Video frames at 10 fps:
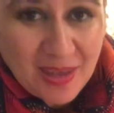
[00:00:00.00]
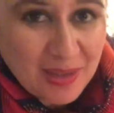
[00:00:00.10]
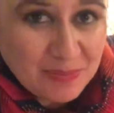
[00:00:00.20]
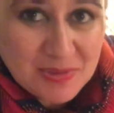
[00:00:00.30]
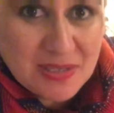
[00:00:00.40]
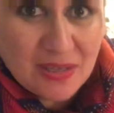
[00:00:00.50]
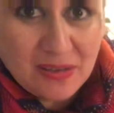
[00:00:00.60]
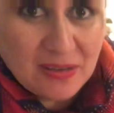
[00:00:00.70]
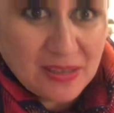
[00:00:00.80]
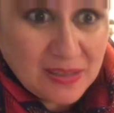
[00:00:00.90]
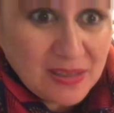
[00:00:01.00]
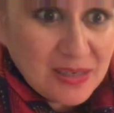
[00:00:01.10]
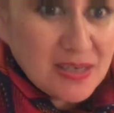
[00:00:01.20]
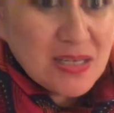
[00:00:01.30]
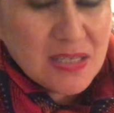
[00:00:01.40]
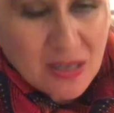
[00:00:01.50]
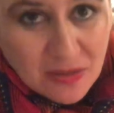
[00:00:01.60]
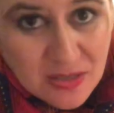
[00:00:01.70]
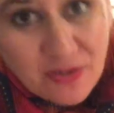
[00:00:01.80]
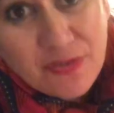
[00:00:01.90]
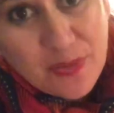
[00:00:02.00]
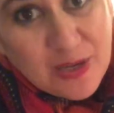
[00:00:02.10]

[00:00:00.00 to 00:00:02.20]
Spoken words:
Absolutely. So I was off,